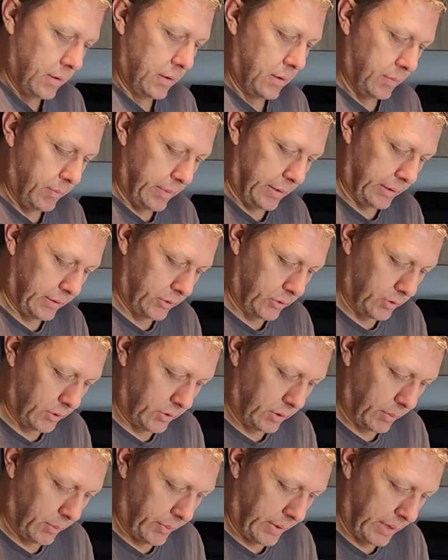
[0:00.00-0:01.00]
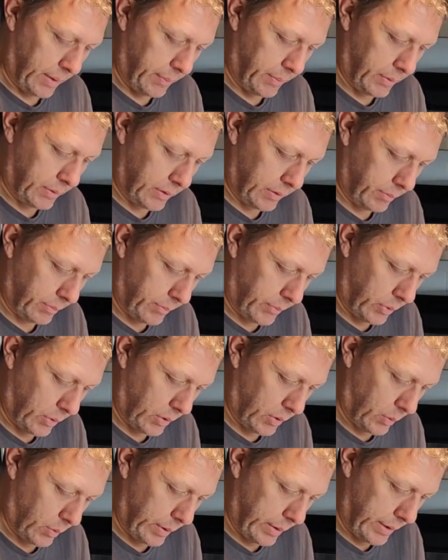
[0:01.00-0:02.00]
making sure the paper don't pull
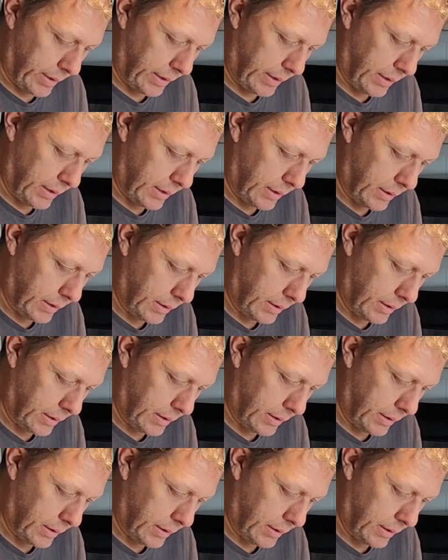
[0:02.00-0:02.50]
away.